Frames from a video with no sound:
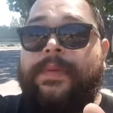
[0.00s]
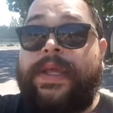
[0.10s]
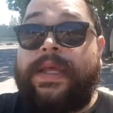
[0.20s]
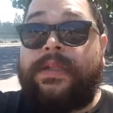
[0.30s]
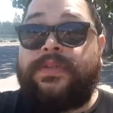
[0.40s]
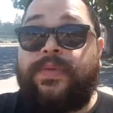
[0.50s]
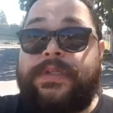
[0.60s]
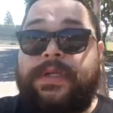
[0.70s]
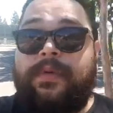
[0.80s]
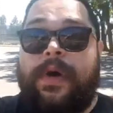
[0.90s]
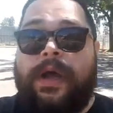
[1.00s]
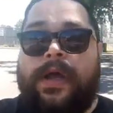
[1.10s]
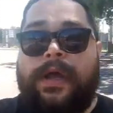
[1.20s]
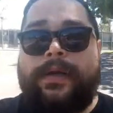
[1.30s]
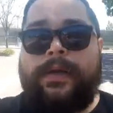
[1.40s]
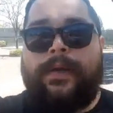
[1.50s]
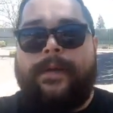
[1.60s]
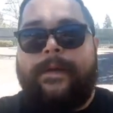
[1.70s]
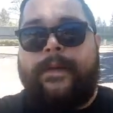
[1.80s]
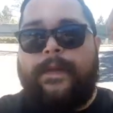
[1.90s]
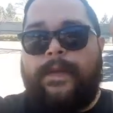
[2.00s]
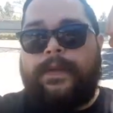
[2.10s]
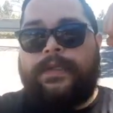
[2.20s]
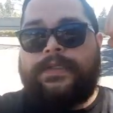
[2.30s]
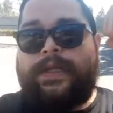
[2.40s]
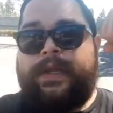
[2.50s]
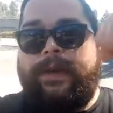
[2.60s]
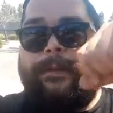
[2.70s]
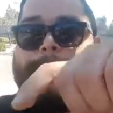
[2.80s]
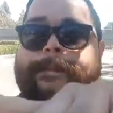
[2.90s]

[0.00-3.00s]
let me get this Wednesday walk on. Let's get it.